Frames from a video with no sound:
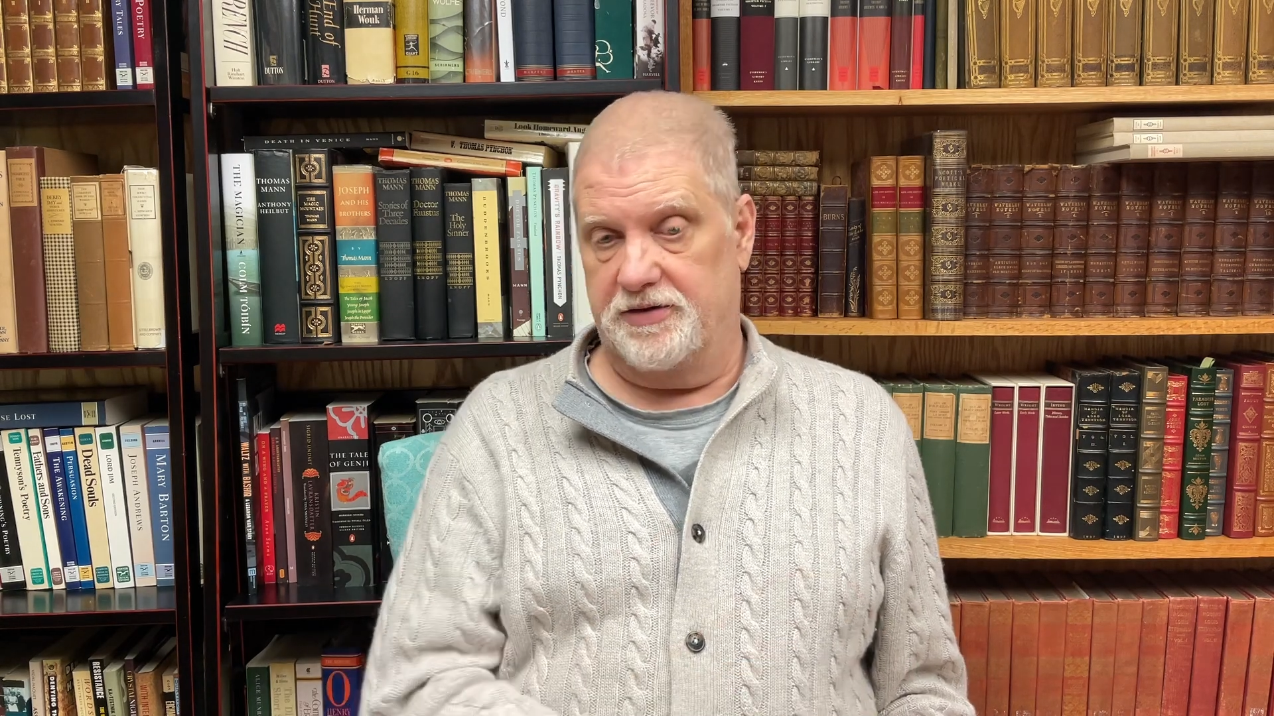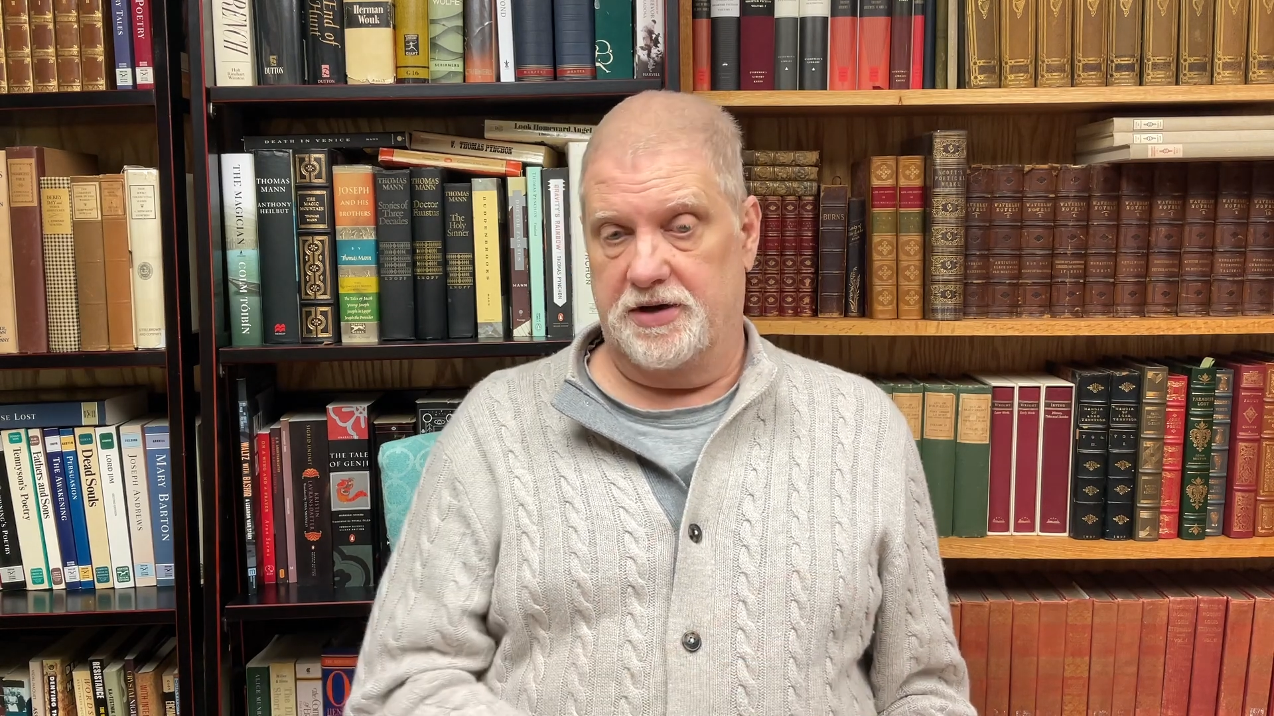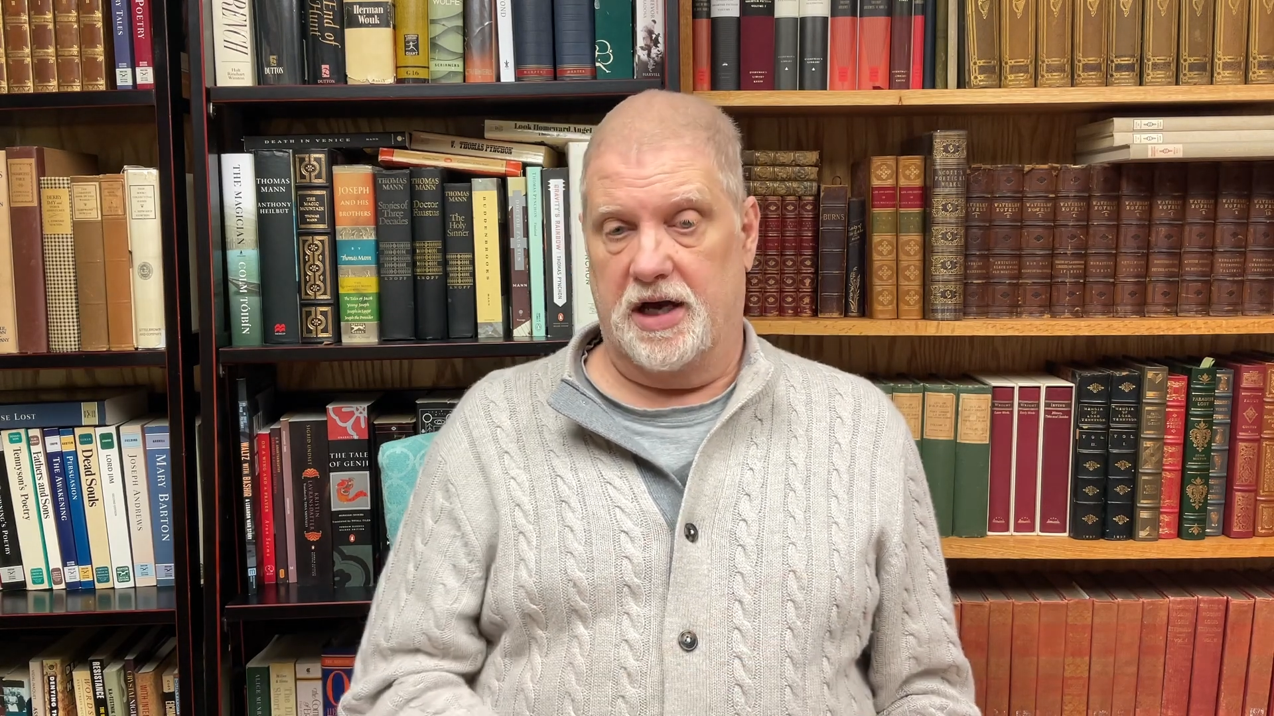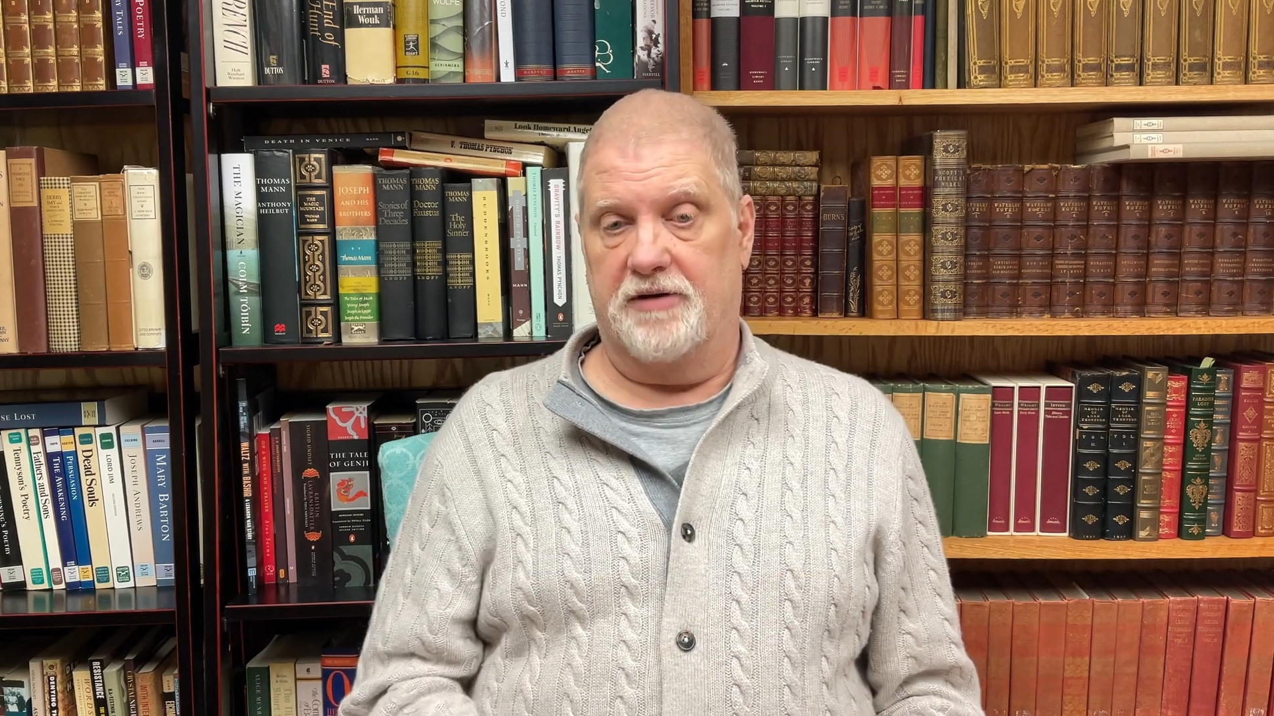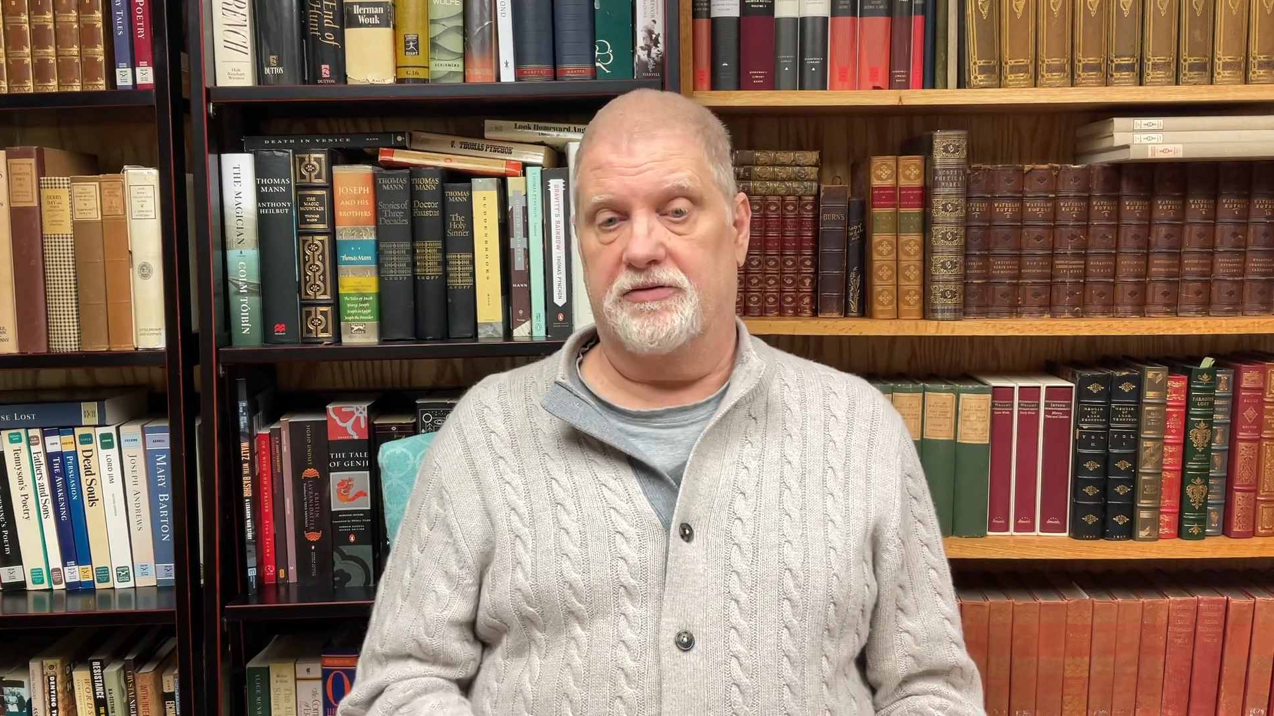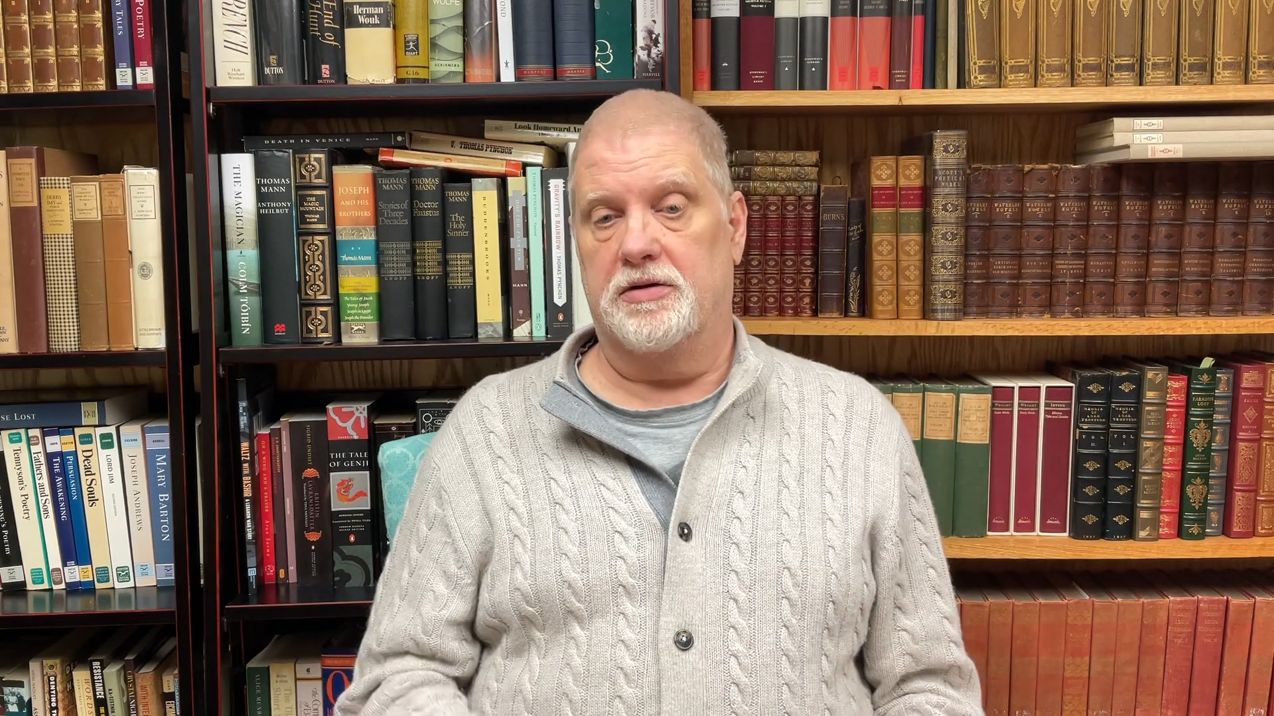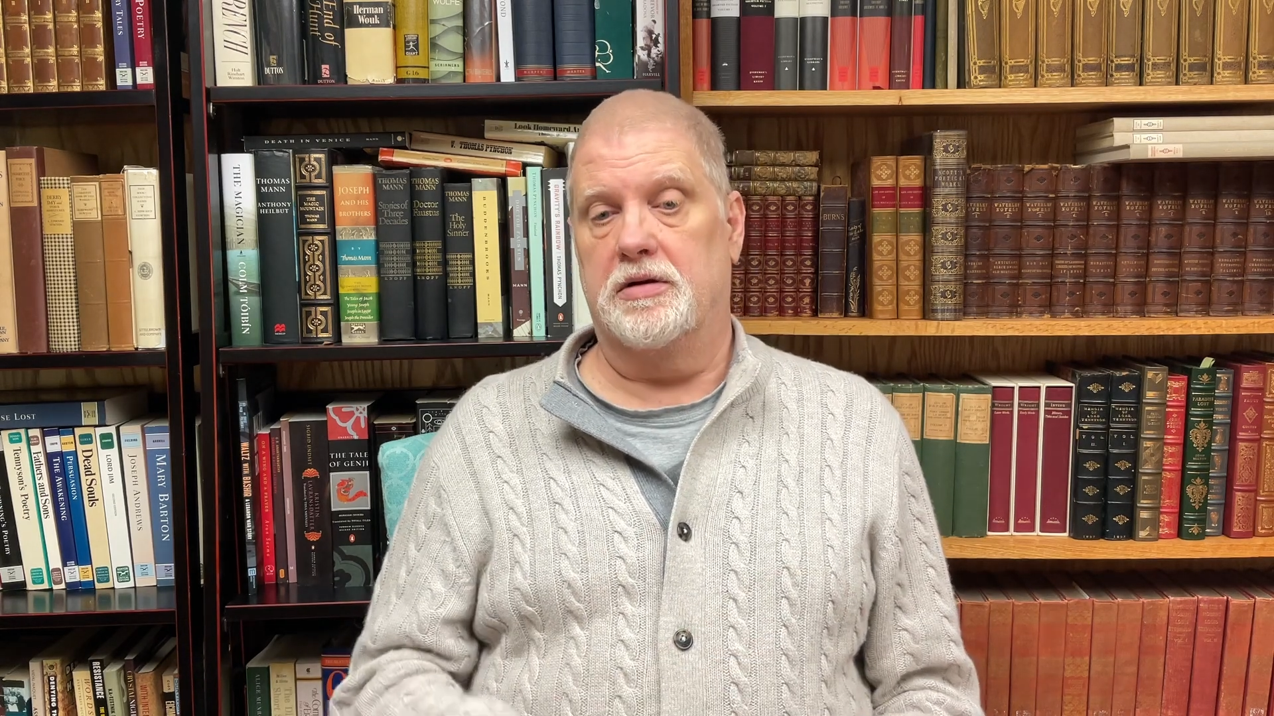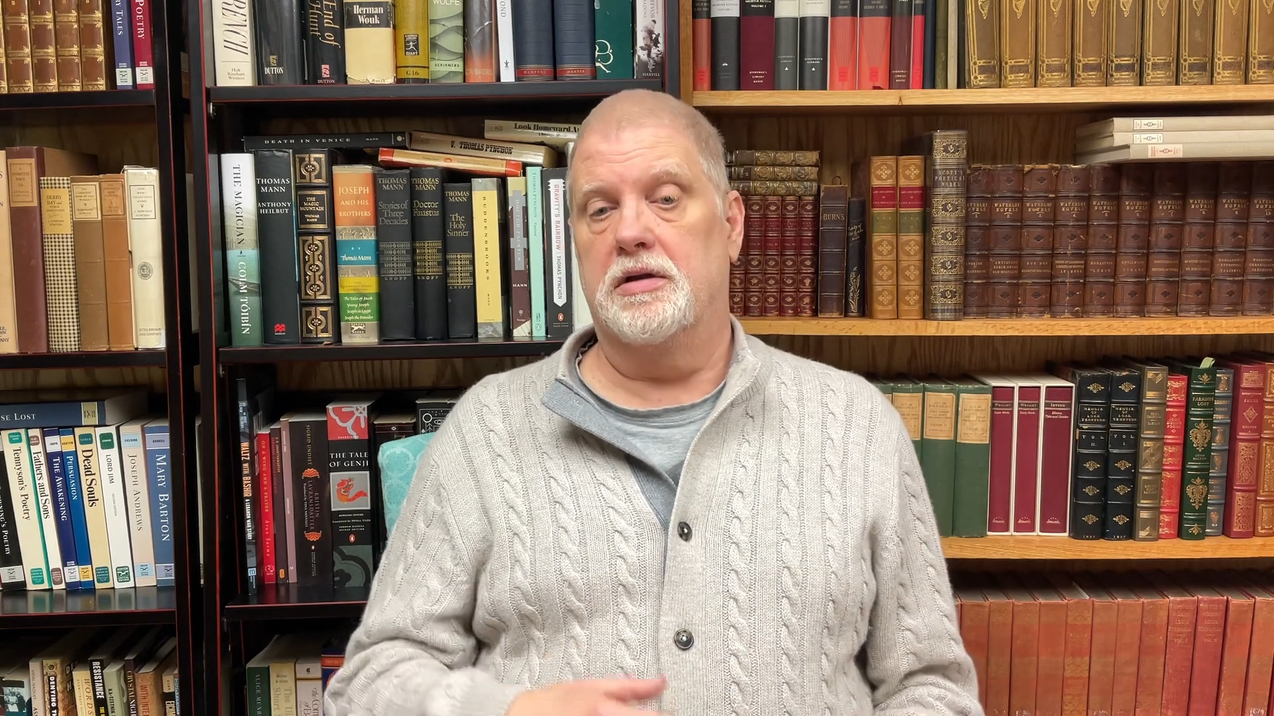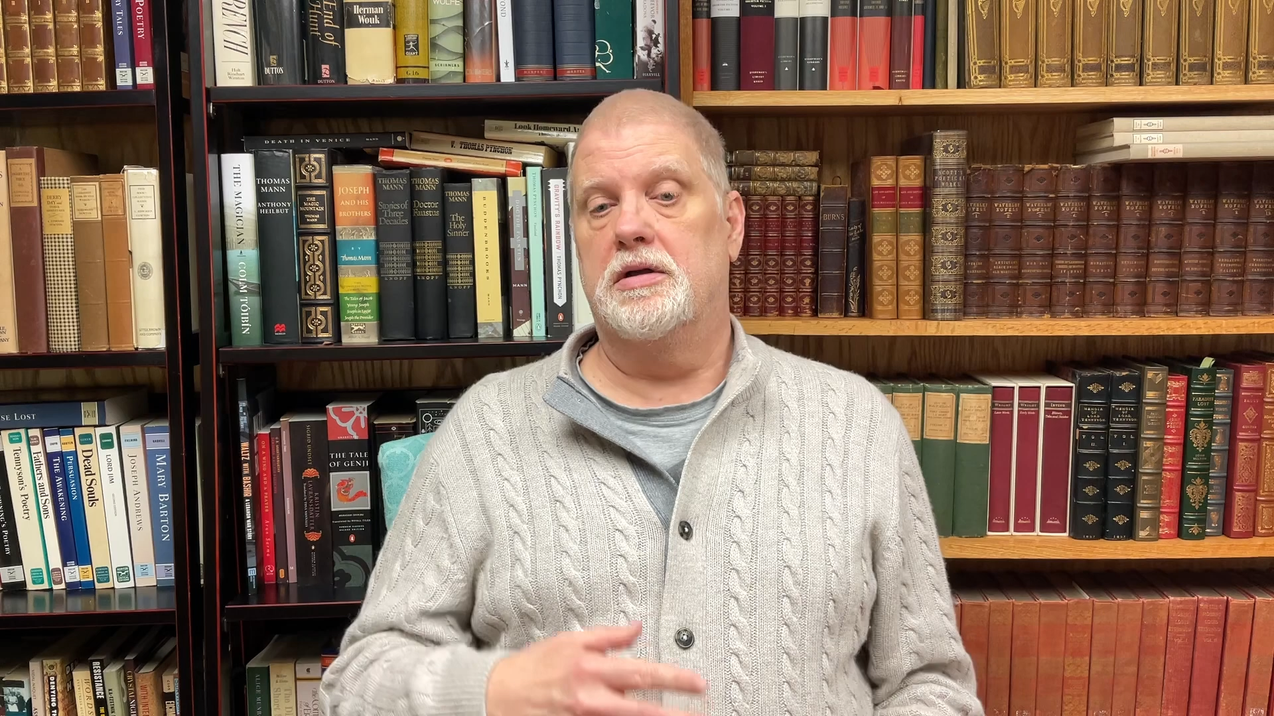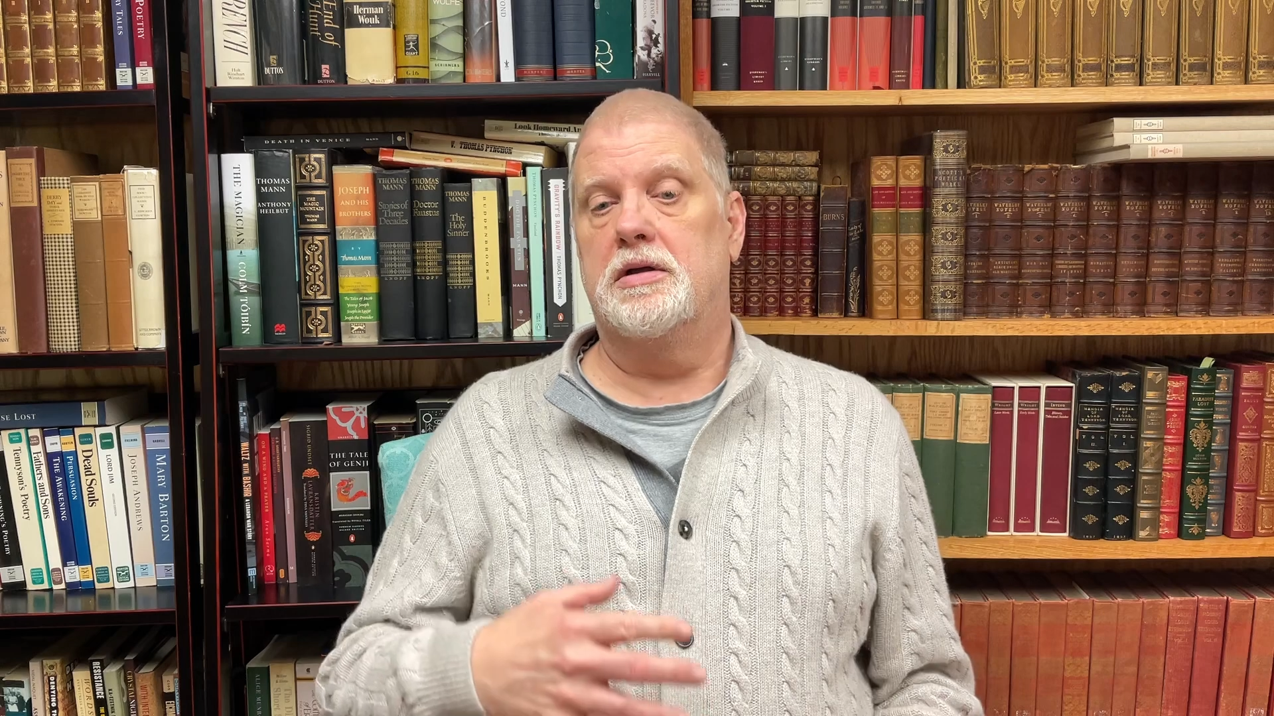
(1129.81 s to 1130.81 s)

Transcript: the novel,